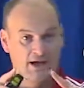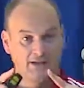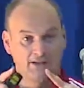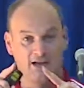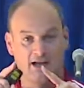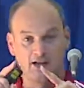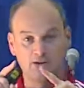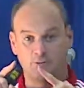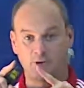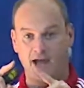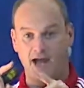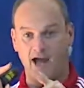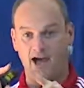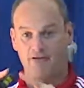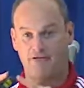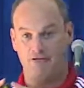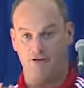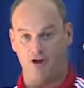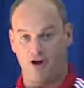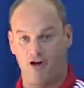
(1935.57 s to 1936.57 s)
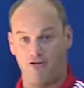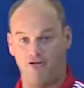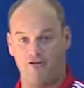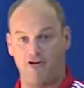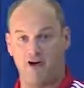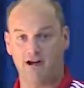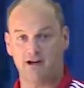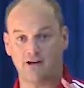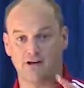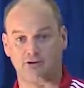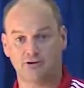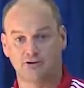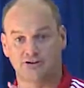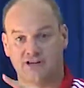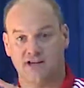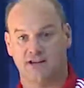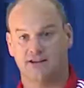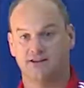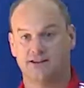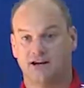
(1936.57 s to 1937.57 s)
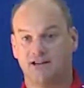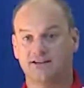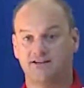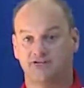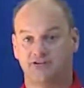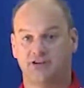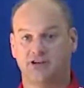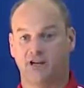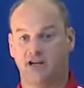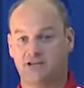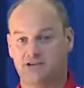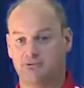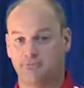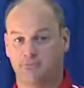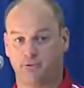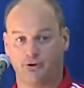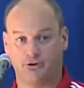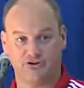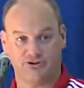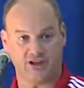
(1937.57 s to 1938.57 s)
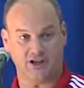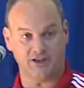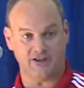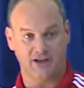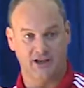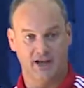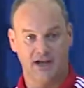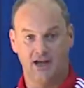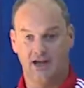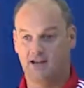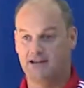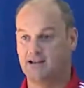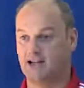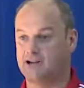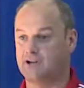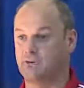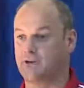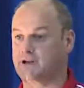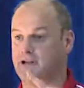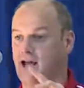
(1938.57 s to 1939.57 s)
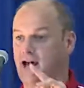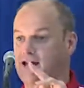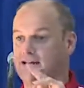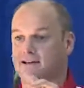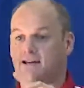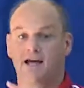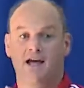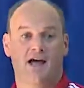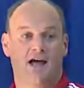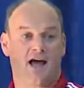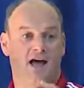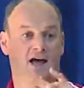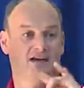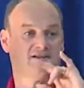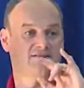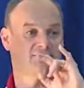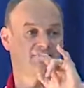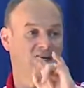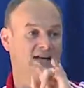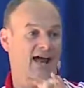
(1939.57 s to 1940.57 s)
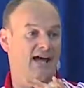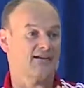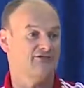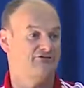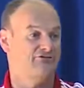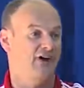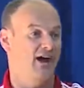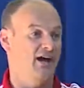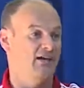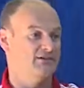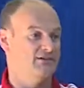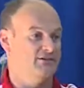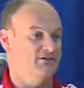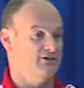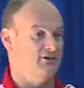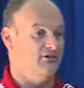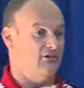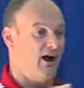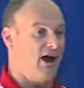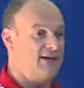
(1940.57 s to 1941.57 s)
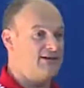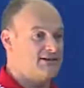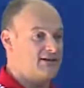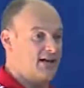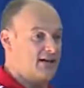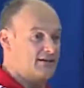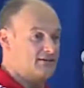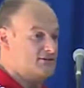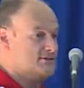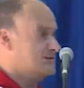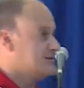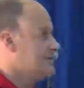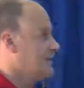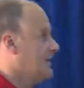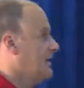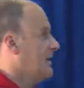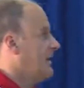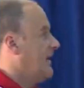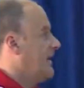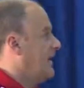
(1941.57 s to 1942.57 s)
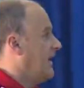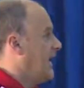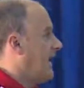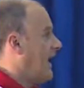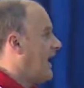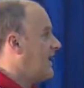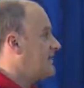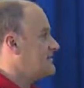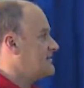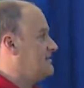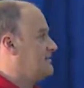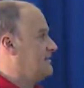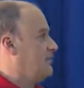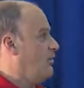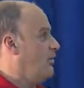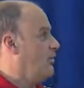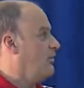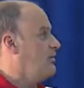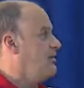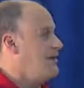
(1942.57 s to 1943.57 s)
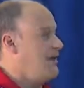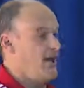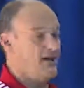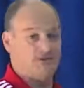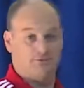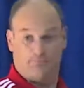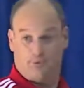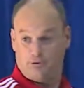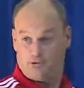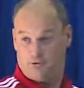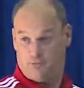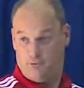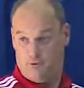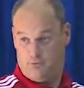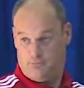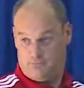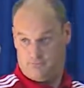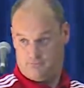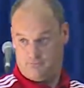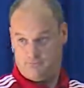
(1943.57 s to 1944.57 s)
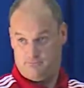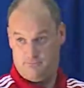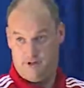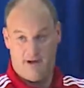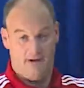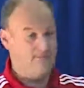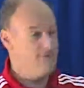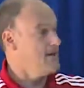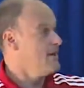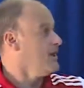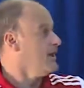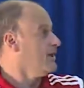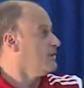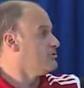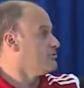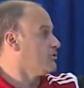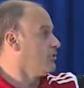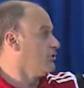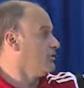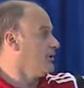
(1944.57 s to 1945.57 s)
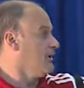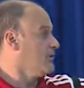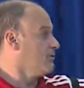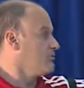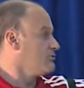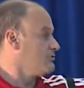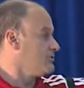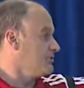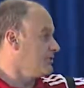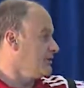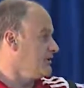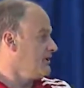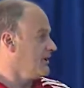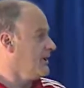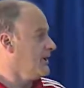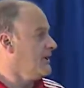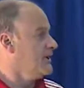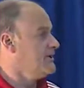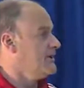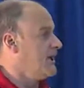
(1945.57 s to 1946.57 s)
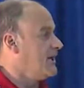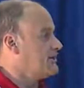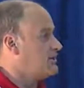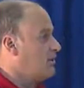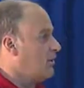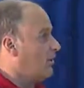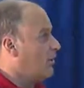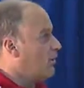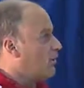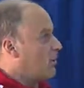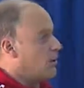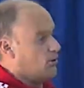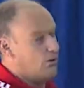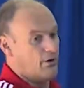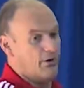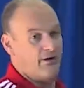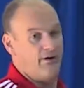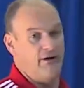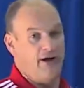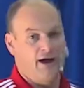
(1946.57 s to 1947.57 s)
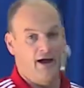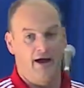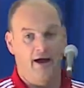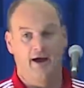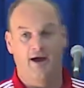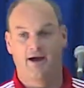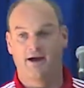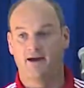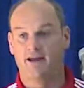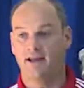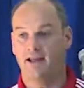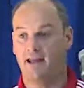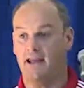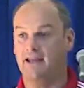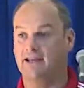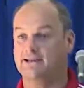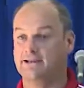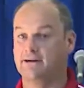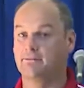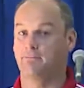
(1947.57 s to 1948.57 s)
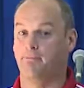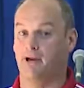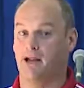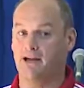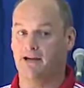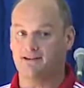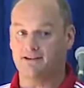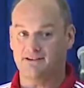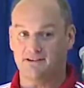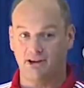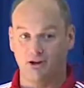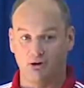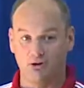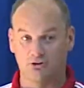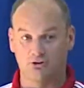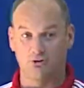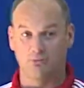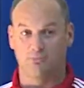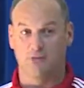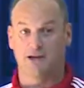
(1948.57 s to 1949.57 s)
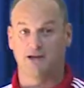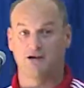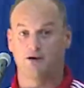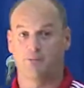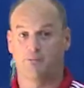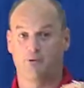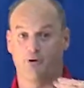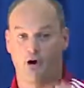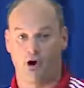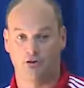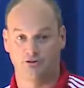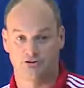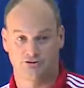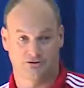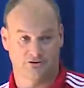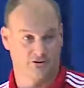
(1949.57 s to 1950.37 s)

that we have a very good talent identification process, that we can find the right talent as early as possible. Yeah? So here you see that all our 18 players, they're also playing abroad.